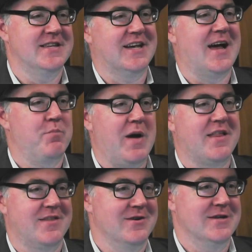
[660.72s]
to come
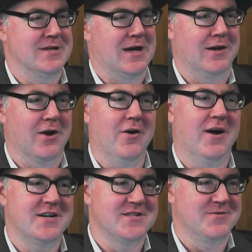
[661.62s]
back 30 years ago and go, oh,
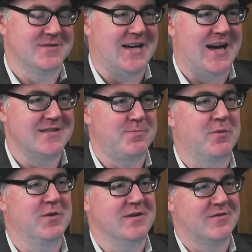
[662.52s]
actually, it was us.
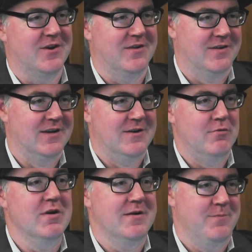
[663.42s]
But when you've got
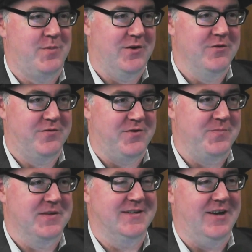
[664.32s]
written proof
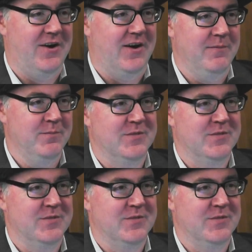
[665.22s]
from the time.